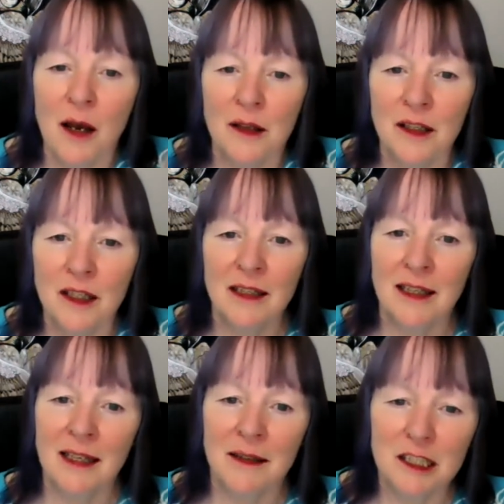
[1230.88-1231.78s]

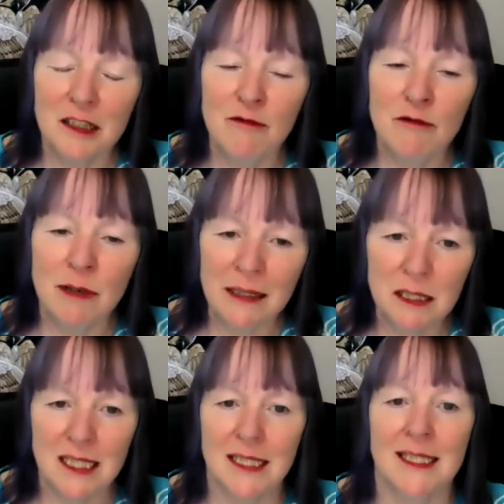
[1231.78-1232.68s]
The real
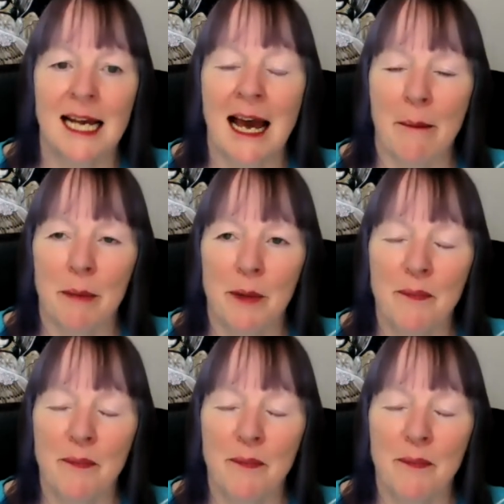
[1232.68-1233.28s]
step